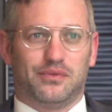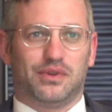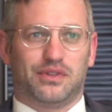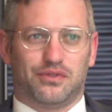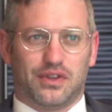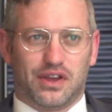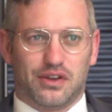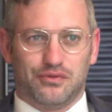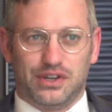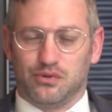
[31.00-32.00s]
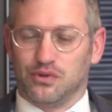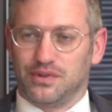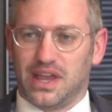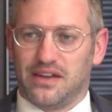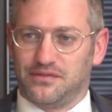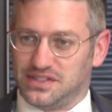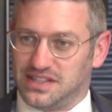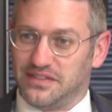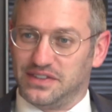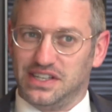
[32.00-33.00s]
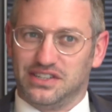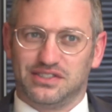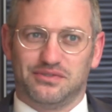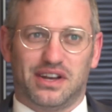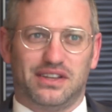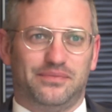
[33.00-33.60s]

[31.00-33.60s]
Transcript: with Renewal Rehab for 7 years already.